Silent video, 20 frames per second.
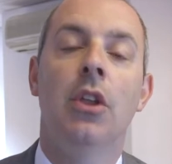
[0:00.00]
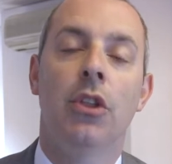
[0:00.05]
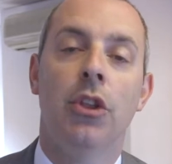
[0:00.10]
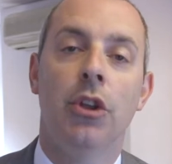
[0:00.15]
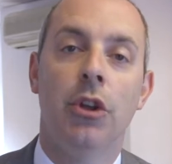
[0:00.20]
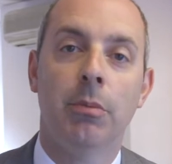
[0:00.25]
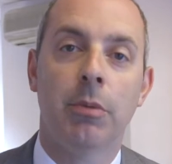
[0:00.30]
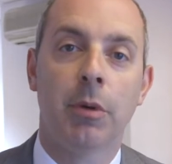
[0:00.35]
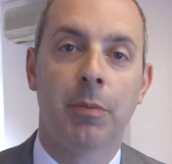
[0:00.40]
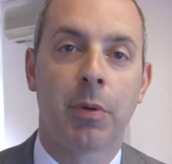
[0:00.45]
The
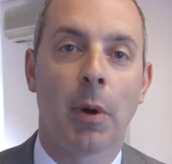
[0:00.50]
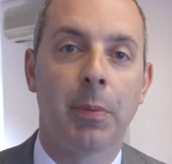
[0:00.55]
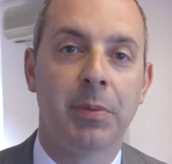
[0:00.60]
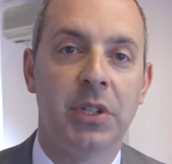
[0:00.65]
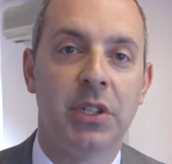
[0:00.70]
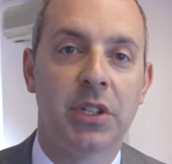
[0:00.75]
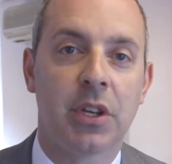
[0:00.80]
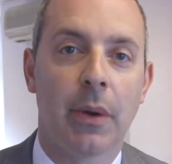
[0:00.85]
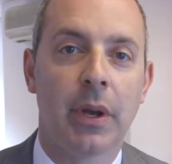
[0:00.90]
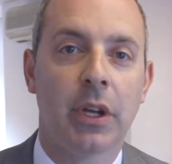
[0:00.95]
number of
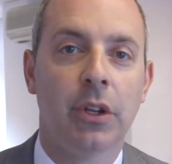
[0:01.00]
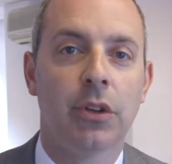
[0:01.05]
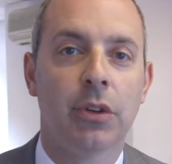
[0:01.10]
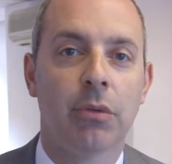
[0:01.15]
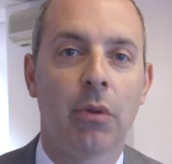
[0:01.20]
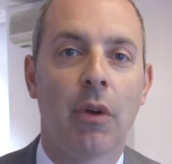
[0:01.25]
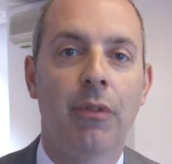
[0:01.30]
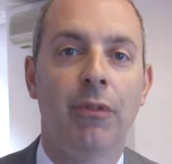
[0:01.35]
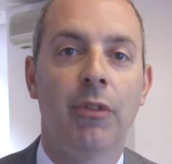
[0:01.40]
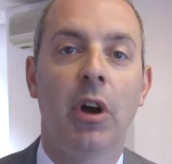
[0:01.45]
properties going
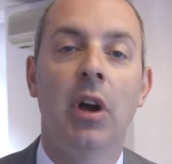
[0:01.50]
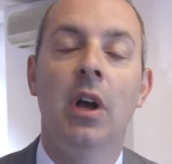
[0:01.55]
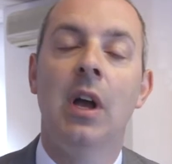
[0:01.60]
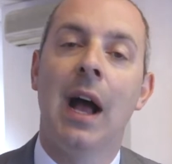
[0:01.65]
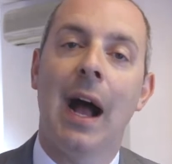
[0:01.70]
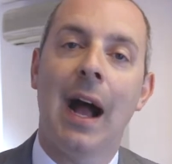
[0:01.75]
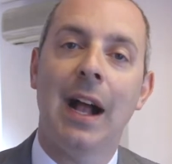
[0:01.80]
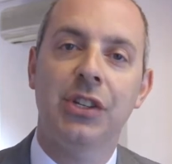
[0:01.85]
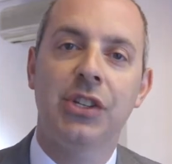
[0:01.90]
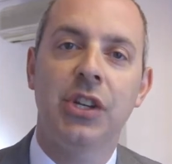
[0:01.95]
under offer
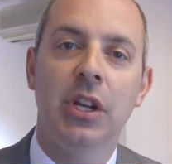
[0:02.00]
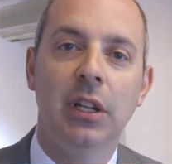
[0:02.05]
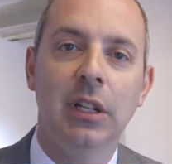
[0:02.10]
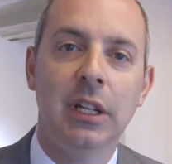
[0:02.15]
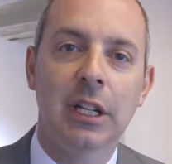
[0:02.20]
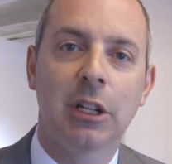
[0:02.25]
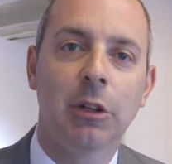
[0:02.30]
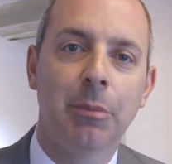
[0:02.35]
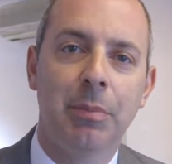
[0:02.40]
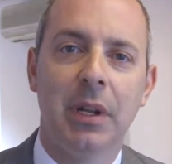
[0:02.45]
actually a
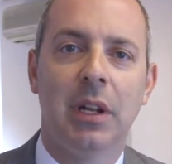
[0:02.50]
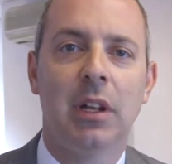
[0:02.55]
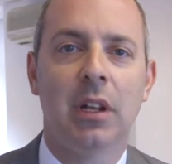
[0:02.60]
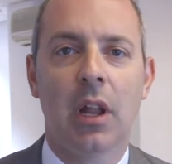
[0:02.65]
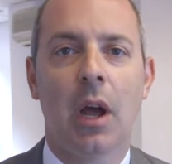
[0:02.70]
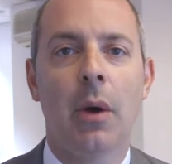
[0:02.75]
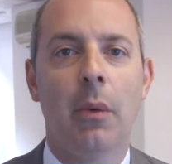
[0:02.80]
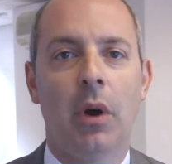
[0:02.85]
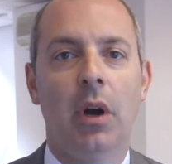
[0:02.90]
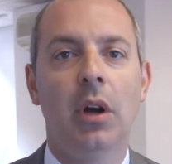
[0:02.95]
little bit
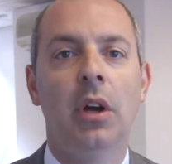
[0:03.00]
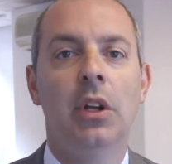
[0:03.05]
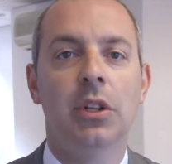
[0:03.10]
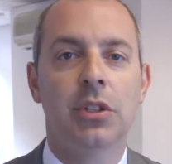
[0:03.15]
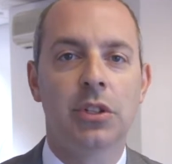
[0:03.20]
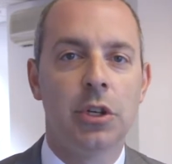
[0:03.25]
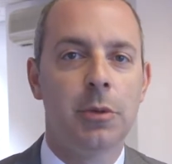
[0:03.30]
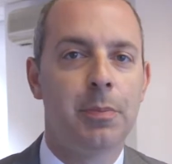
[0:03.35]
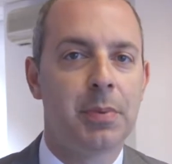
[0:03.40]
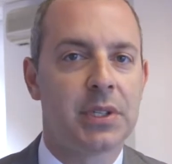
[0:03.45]
lower,
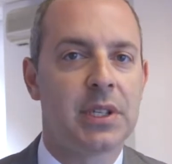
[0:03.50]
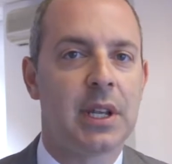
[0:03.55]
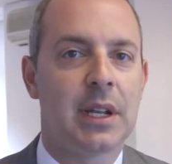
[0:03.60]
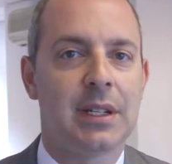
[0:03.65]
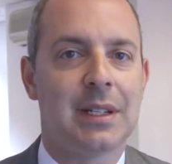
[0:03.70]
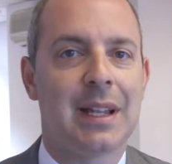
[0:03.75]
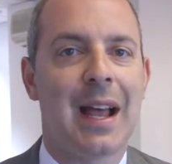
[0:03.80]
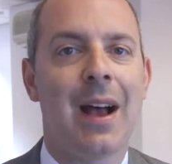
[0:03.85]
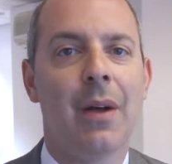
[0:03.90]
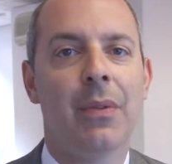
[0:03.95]

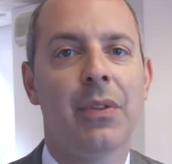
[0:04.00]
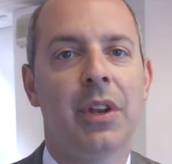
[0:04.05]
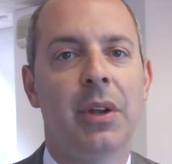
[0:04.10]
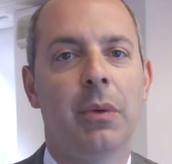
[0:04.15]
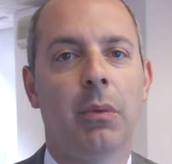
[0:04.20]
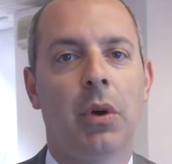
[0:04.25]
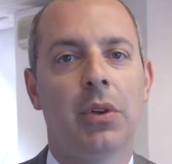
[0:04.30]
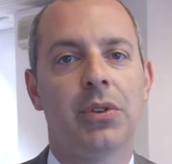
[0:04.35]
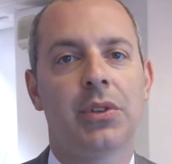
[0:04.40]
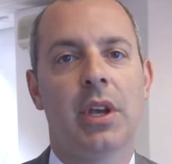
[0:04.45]
2% down than
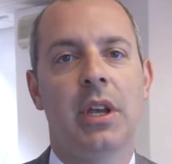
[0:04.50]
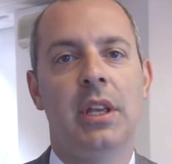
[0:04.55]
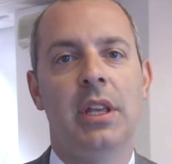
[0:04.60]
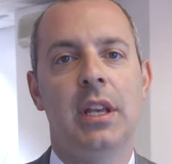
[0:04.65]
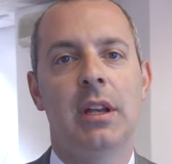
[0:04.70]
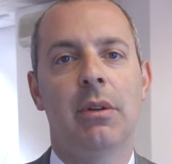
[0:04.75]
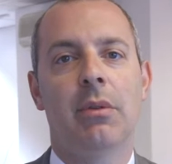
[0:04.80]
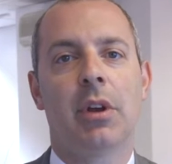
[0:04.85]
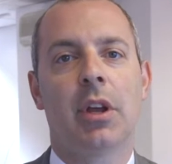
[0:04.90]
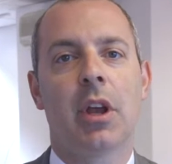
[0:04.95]
it was a
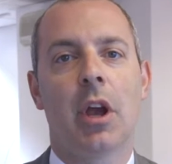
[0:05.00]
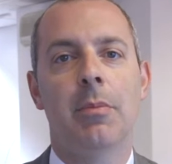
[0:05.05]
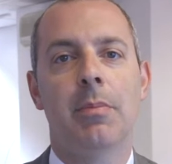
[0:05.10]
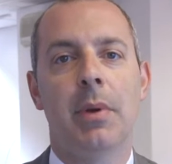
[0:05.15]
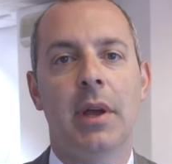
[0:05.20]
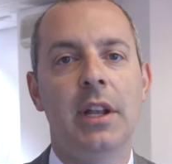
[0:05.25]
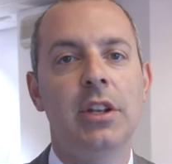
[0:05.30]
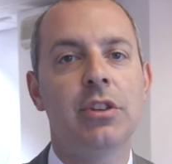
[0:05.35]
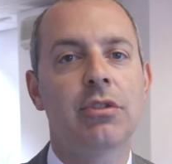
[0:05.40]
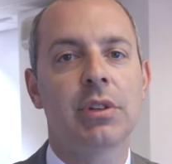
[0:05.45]
year ago,
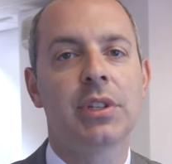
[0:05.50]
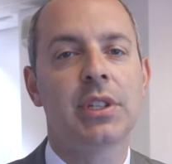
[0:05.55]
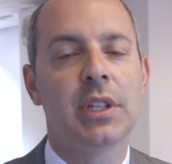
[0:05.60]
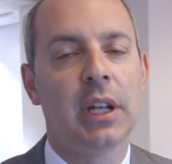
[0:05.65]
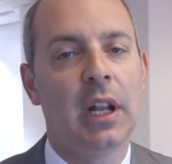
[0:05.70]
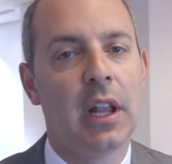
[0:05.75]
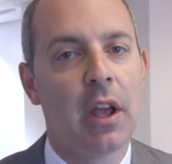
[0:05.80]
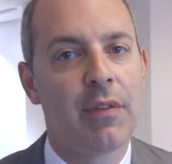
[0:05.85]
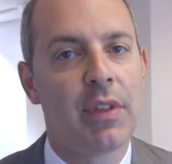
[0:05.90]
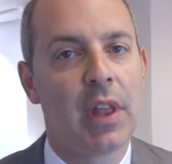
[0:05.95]
but
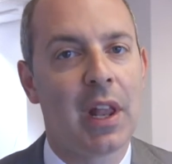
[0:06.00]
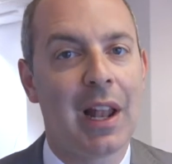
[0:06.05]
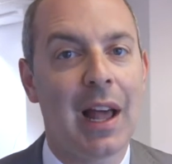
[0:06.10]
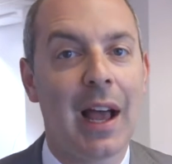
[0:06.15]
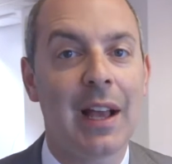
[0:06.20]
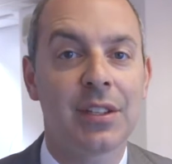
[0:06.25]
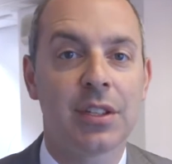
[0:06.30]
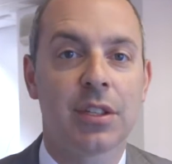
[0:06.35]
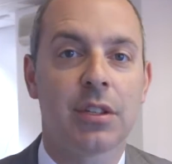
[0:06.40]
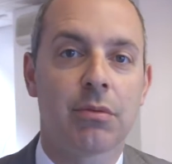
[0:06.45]
interestingly over the
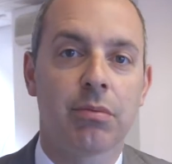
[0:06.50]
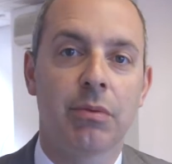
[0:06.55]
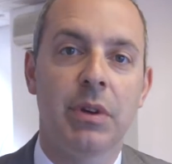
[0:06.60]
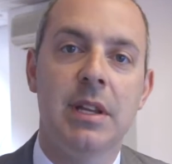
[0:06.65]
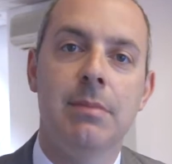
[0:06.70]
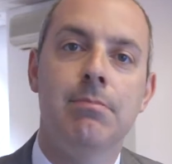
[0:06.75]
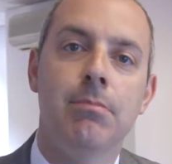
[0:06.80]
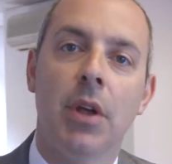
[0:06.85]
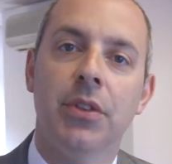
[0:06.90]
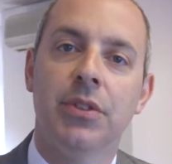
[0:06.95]
last
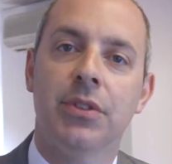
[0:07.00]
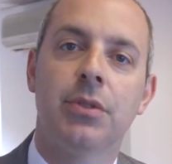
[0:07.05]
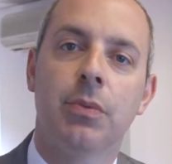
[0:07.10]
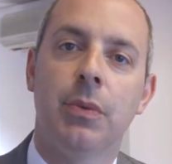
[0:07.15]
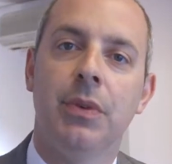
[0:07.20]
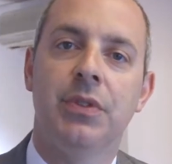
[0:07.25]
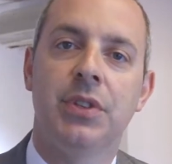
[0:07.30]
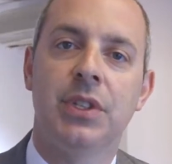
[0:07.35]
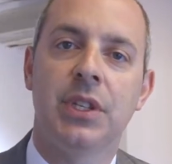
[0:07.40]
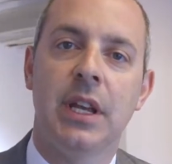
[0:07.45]
3 months
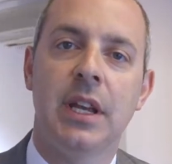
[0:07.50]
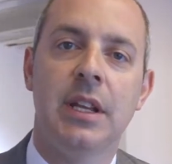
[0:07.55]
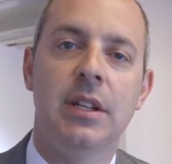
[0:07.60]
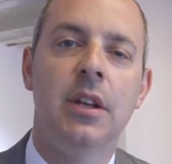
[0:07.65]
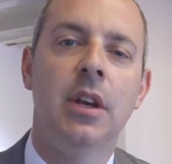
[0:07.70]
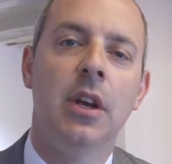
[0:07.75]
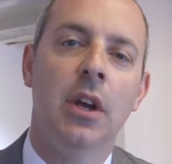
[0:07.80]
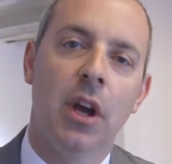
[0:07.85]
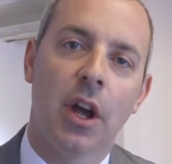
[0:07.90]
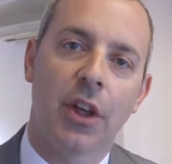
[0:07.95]
we've
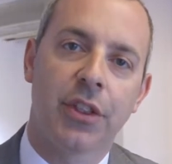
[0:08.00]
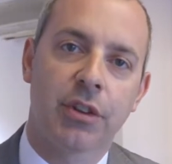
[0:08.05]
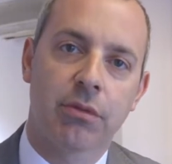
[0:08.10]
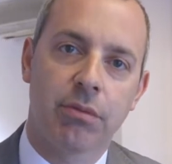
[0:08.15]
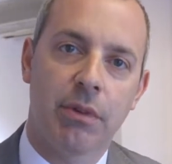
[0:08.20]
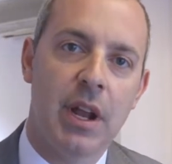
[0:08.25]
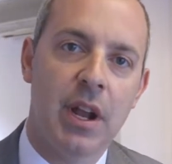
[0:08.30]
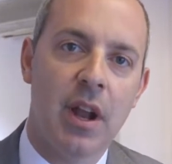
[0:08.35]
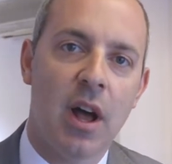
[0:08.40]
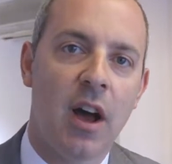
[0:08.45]
seen a
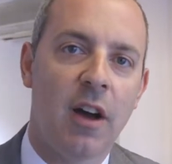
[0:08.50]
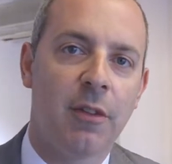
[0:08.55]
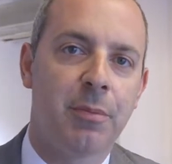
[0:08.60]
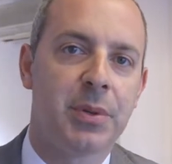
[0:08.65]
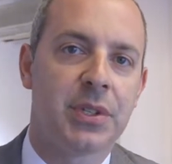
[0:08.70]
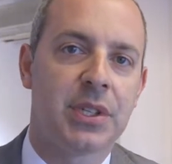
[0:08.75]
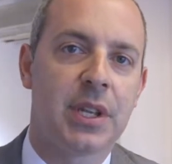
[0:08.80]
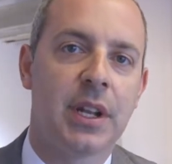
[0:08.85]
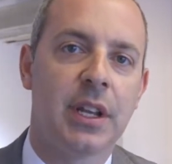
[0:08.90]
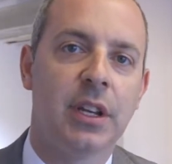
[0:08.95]

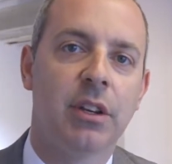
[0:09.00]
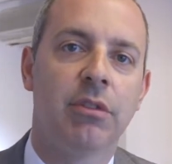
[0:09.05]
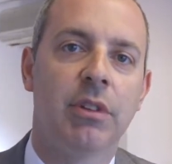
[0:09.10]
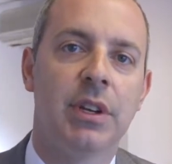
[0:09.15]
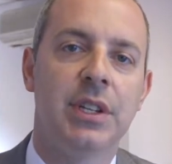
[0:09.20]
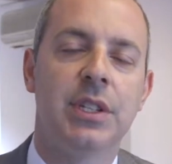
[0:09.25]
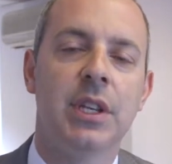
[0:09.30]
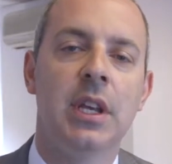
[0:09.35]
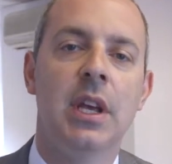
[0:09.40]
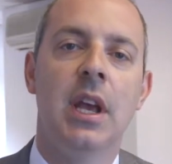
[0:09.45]
3.5%
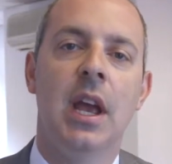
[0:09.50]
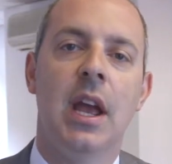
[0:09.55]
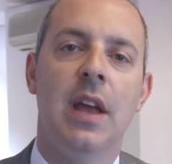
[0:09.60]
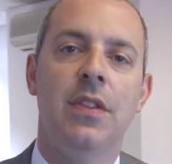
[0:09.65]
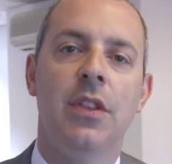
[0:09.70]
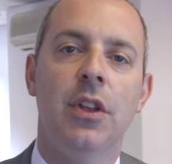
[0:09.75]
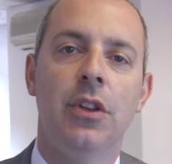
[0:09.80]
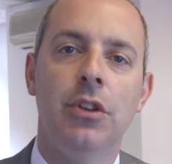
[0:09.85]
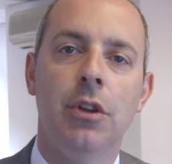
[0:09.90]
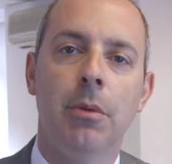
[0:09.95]
increase
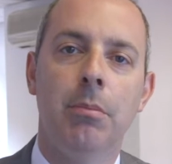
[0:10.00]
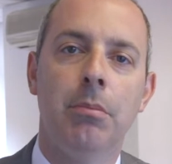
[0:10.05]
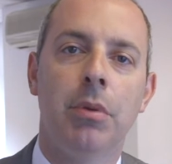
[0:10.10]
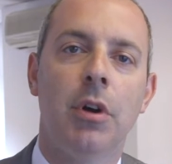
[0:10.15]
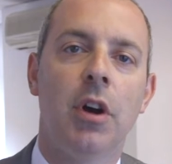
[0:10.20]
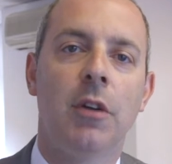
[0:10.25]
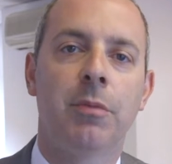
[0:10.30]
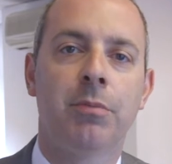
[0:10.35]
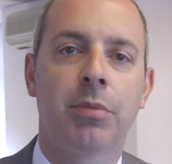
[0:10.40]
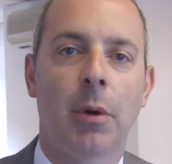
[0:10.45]
in the number
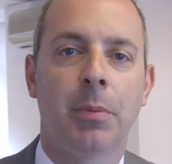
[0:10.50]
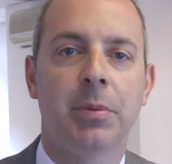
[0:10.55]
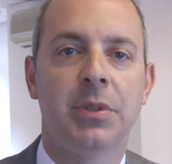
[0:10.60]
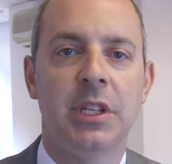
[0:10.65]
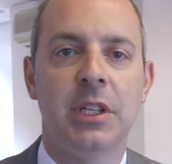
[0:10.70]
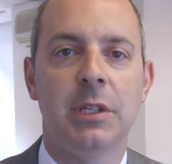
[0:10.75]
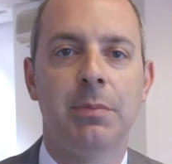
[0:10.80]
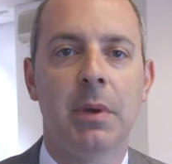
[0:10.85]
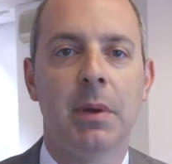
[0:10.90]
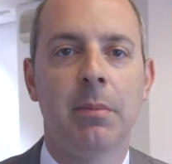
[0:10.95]
of
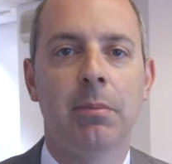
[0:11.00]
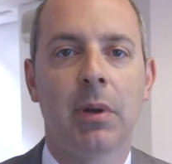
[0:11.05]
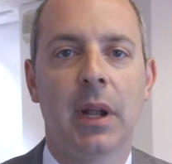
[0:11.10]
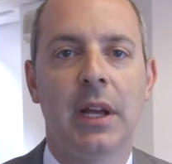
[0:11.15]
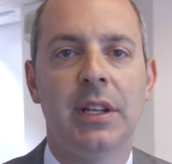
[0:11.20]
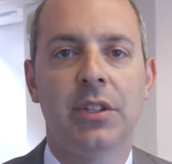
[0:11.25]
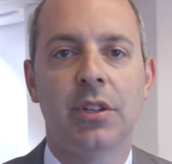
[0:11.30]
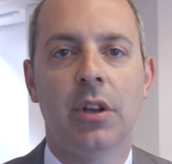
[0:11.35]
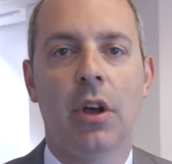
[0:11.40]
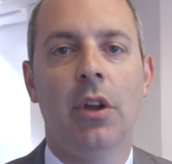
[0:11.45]
properties being
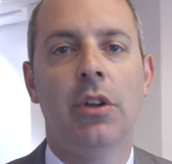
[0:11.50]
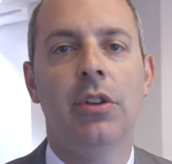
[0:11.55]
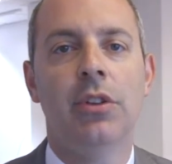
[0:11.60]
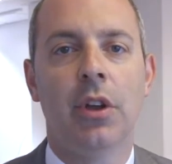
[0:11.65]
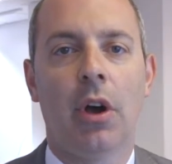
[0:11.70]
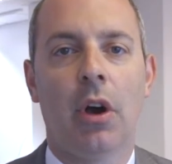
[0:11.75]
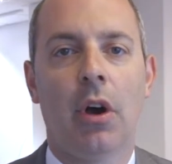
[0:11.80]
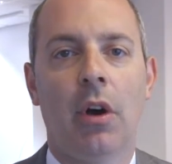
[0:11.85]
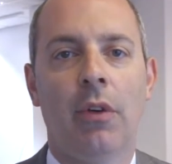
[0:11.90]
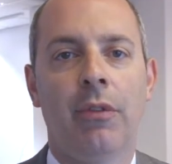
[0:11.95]
placed
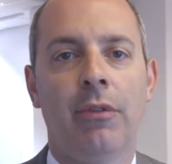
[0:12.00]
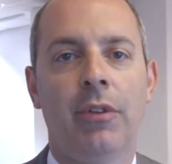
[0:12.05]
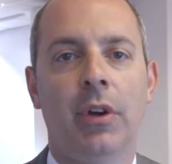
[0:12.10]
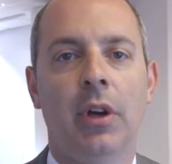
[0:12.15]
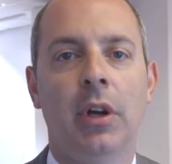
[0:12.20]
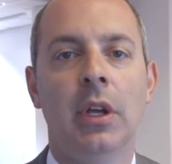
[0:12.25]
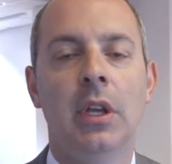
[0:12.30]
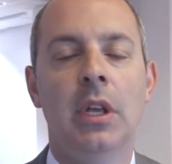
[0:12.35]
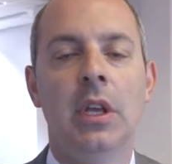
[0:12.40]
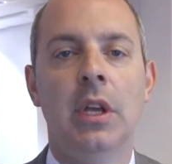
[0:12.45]
under
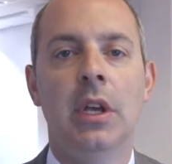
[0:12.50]
offer.